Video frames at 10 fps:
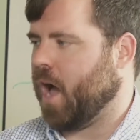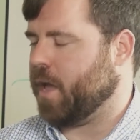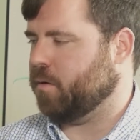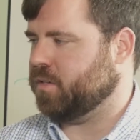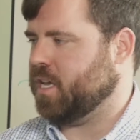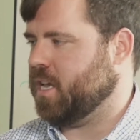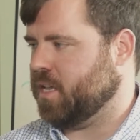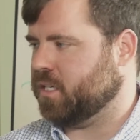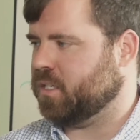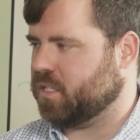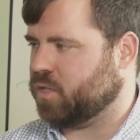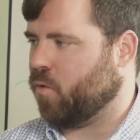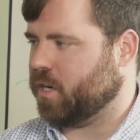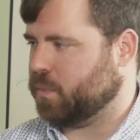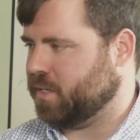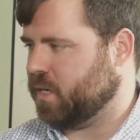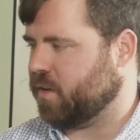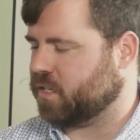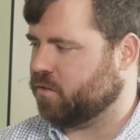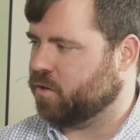IoT storage
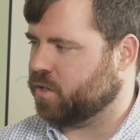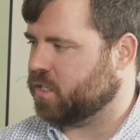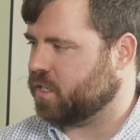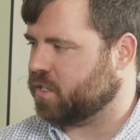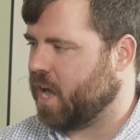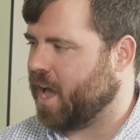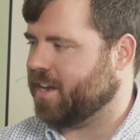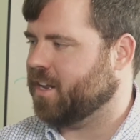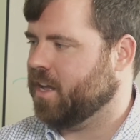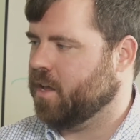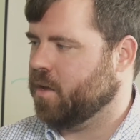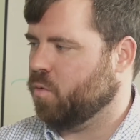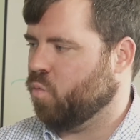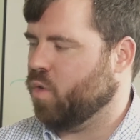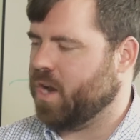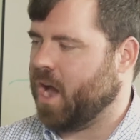specific solutions aside, would